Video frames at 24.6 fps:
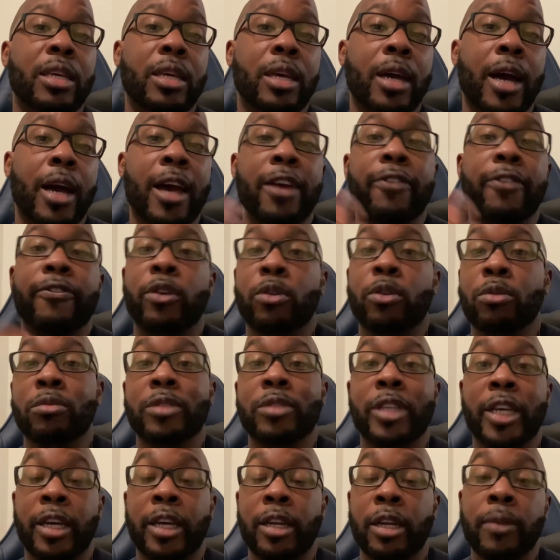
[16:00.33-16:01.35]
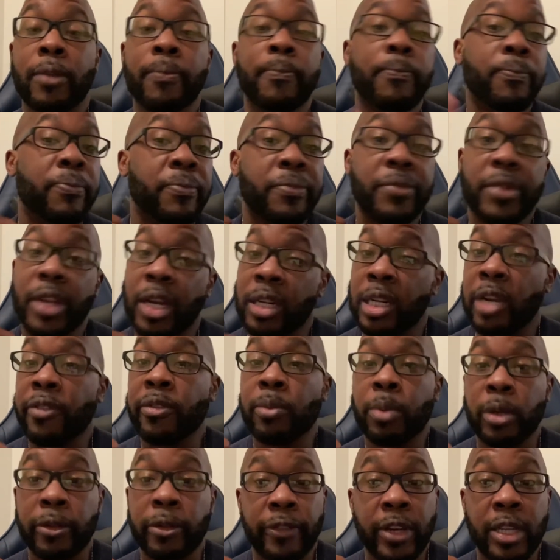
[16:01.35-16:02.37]
iPhone 10, I never
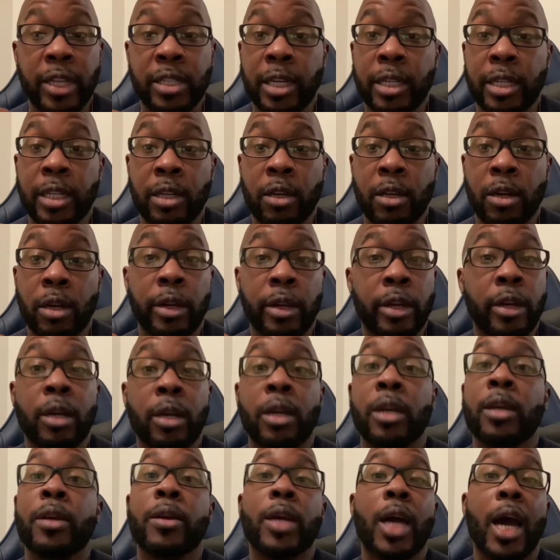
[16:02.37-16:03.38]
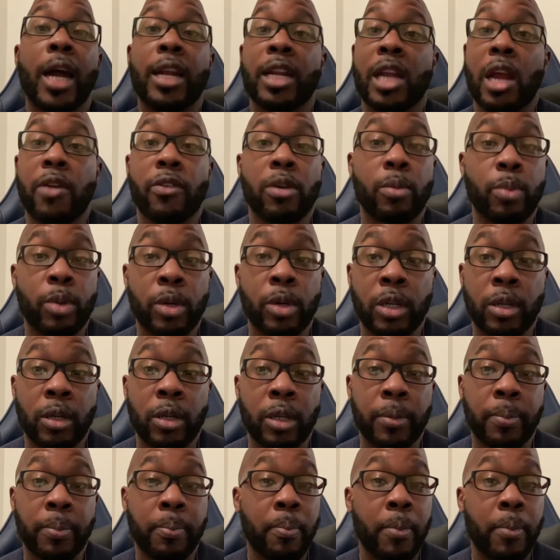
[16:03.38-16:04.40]
put Face ID on there. I never put a
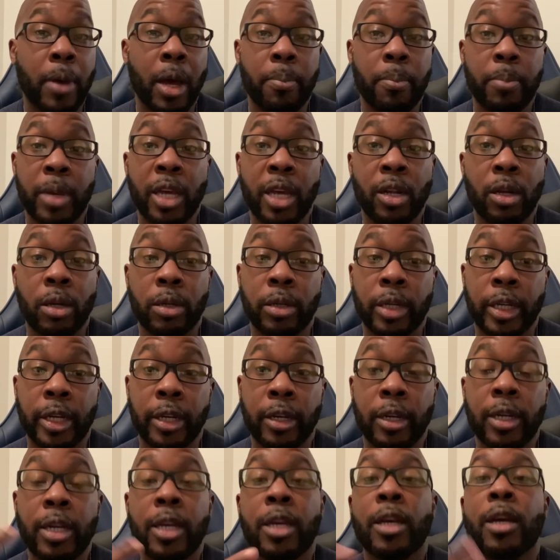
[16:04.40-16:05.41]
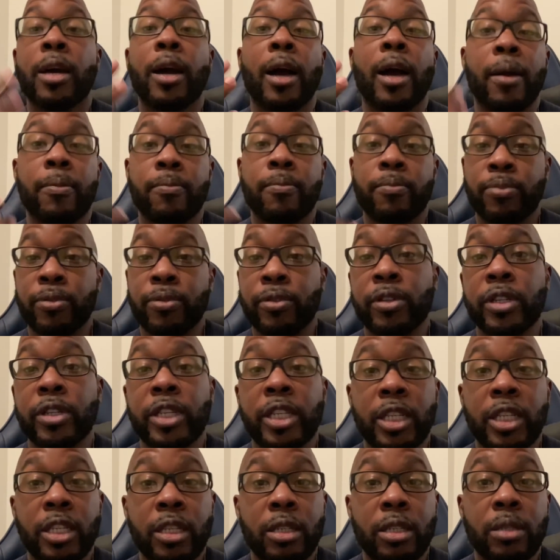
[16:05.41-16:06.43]
pin on there. I'm
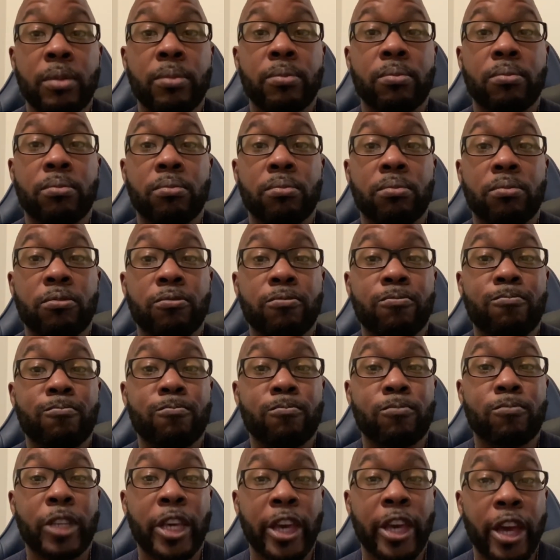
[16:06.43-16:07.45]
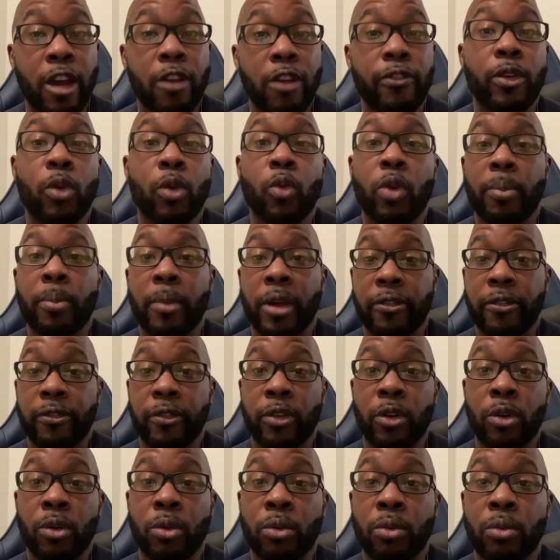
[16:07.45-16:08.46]
pretty careful with my
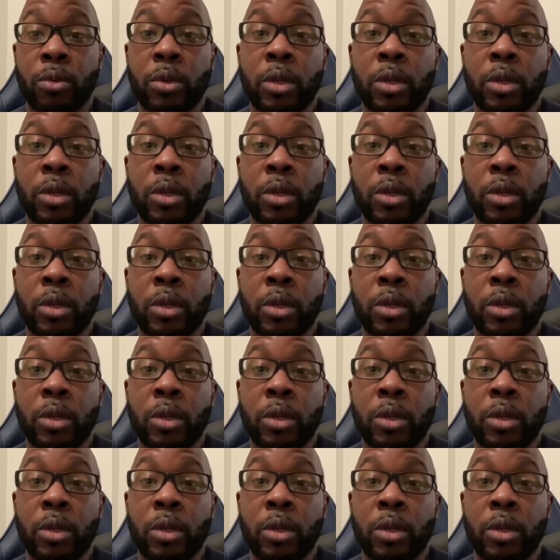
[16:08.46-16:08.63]
phone.